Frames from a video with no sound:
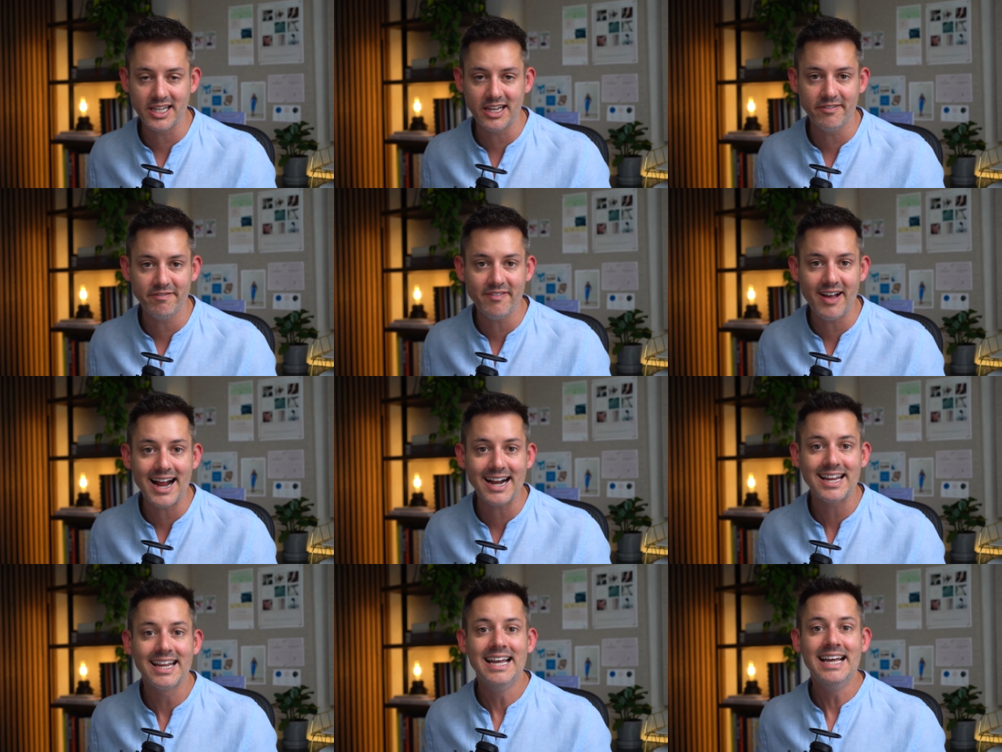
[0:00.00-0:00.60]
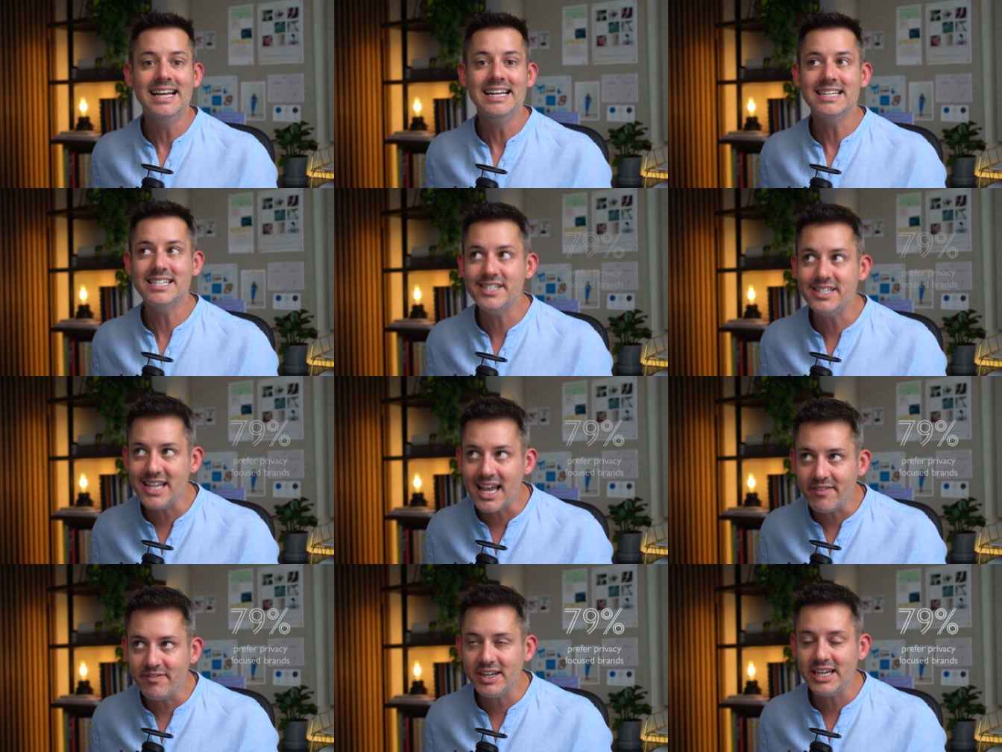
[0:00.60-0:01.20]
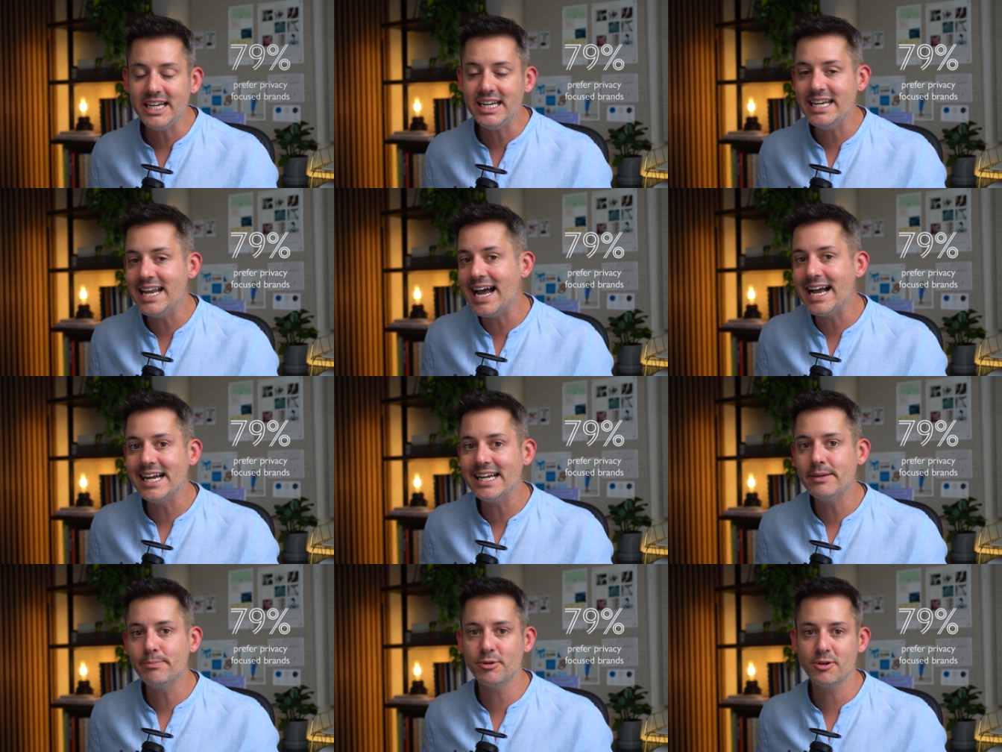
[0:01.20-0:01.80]
In fact,
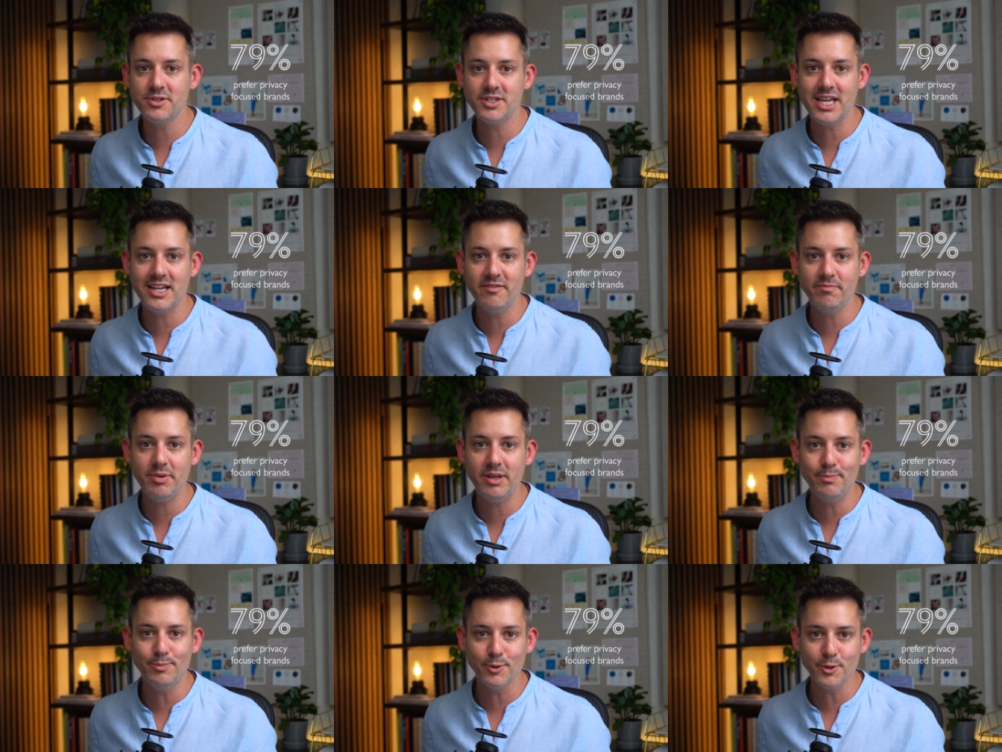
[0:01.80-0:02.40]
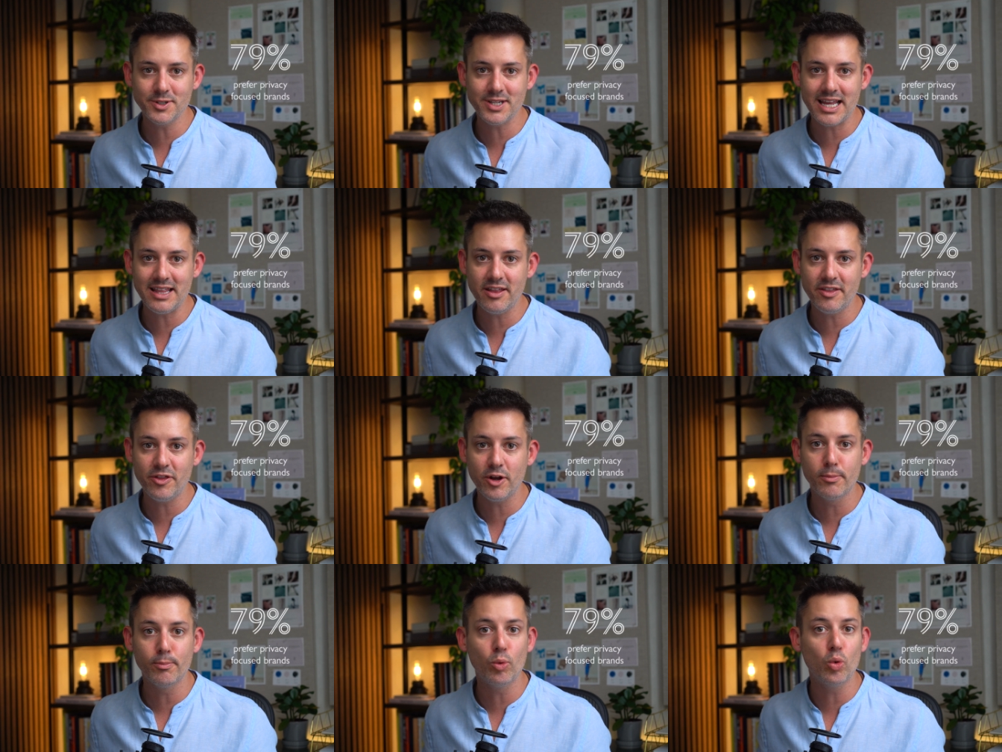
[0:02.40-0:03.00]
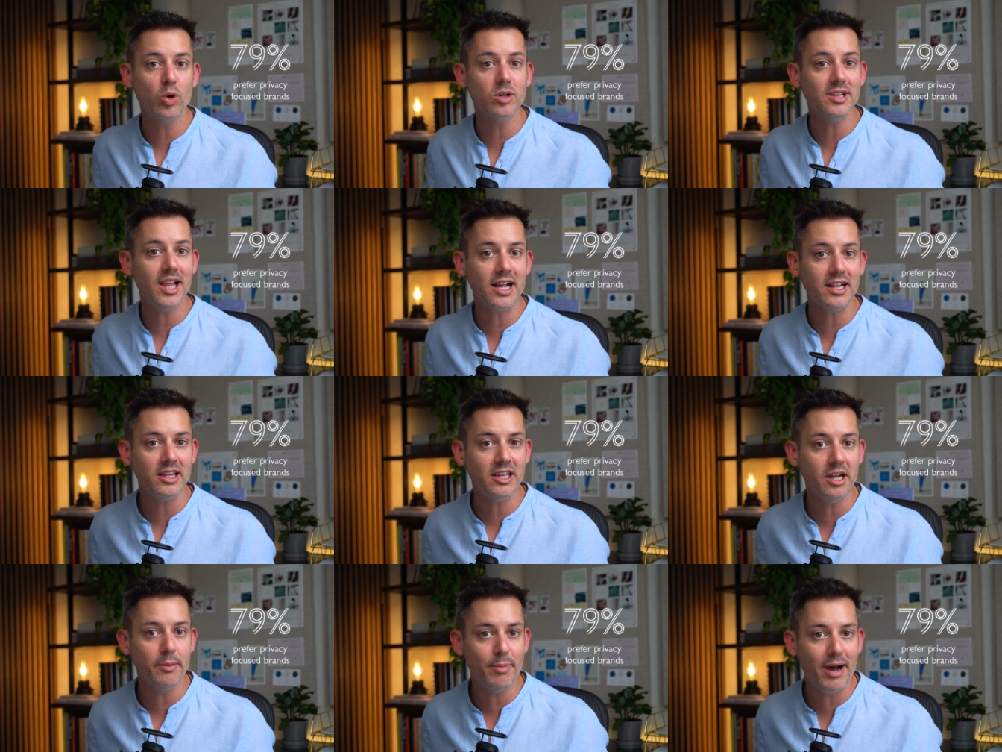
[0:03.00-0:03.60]
79% of people say that they're more
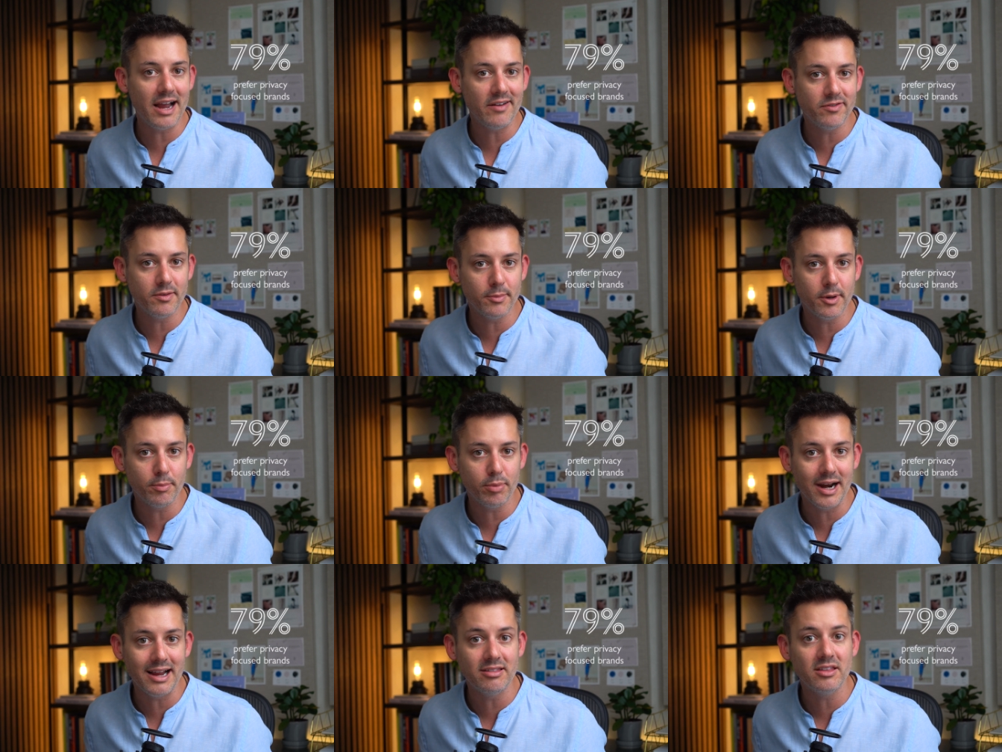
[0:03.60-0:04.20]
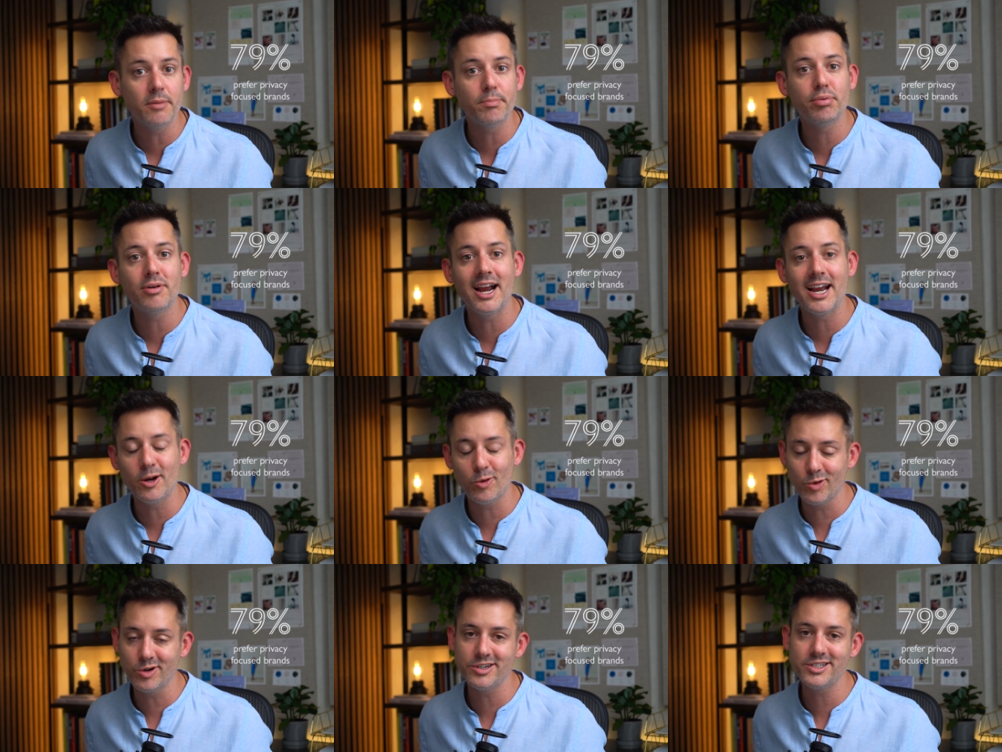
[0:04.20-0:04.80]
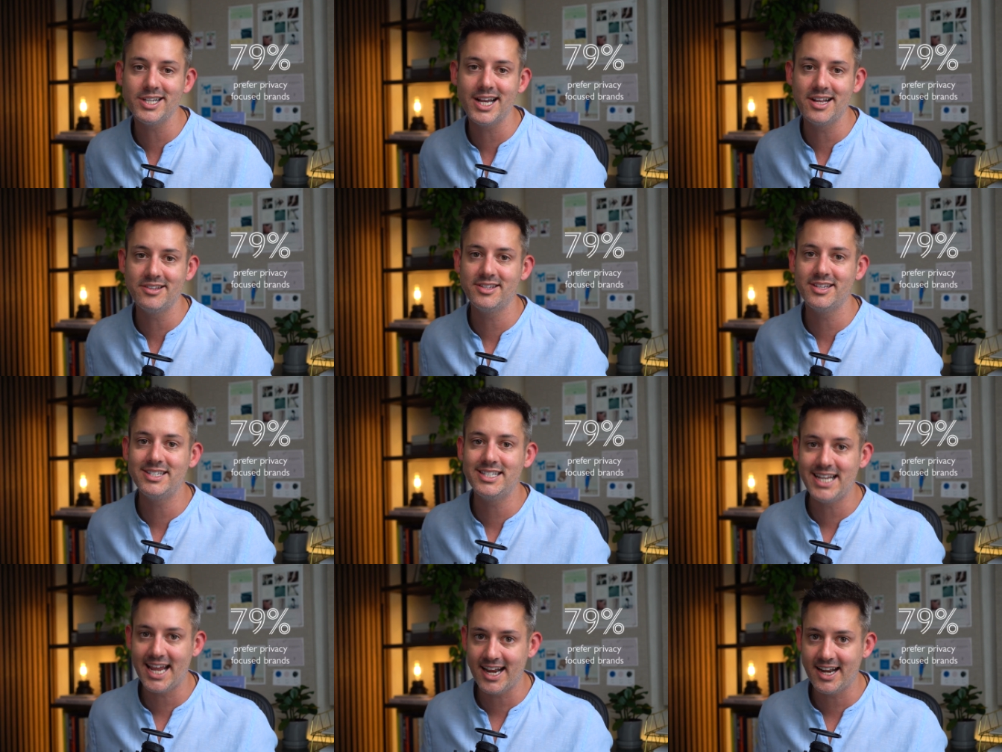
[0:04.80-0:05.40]
likely to buy from a brand that
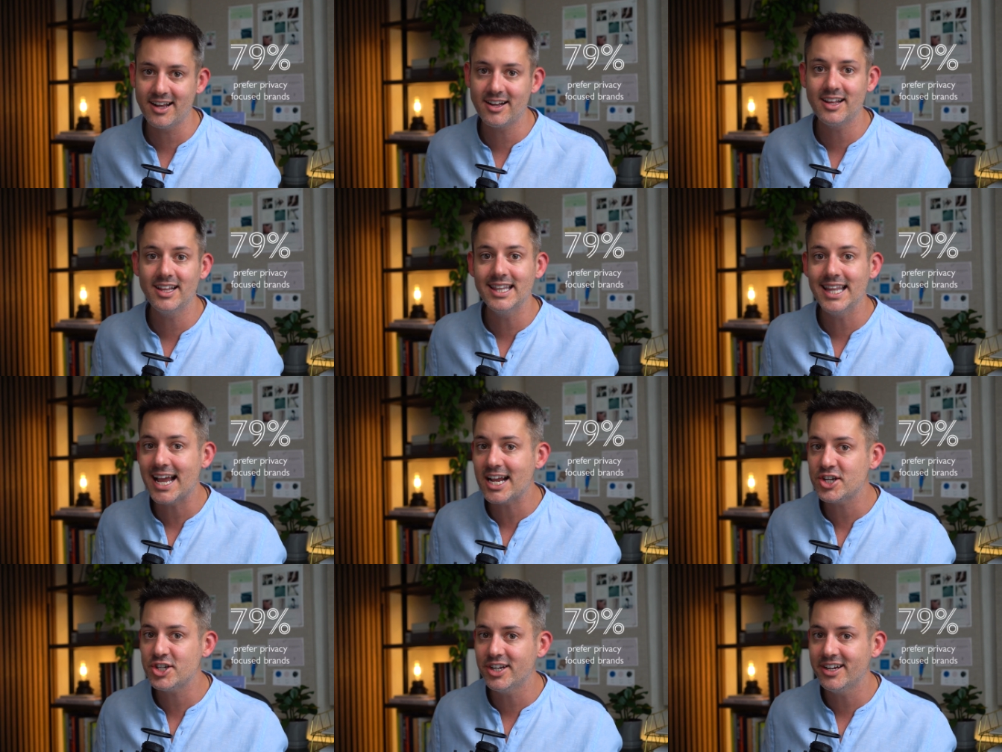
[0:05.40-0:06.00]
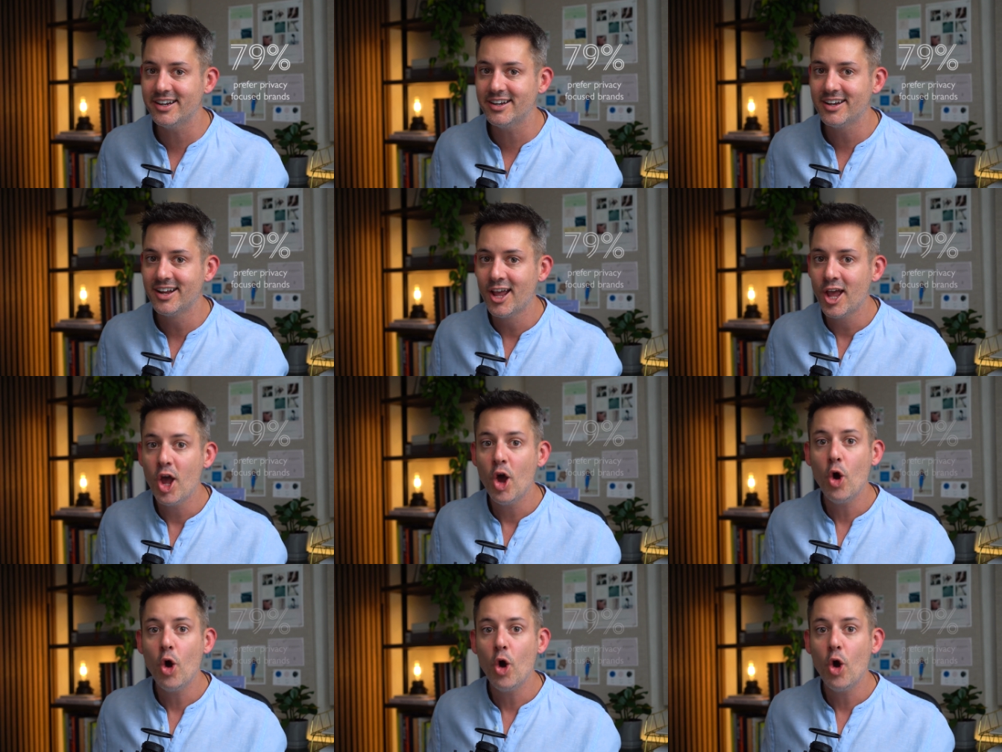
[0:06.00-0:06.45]
prioritizes data collection.